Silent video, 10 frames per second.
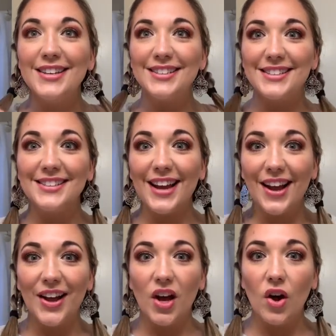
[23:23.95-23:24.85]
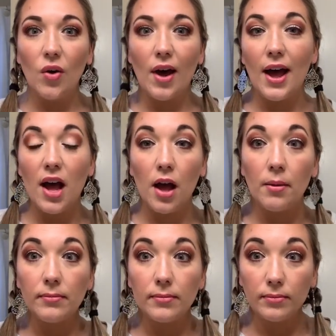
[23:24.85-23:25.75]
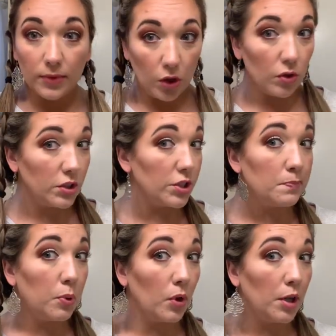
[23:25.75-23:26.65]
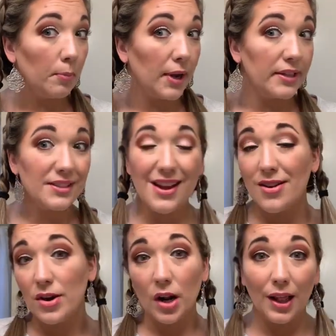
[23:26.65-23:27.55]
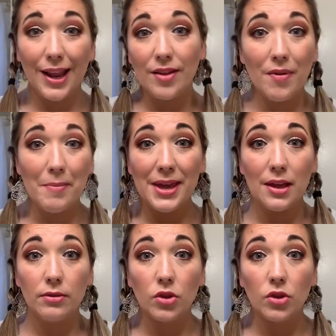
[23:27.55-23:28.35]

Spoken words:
So you would just pull your braids down or leave them in,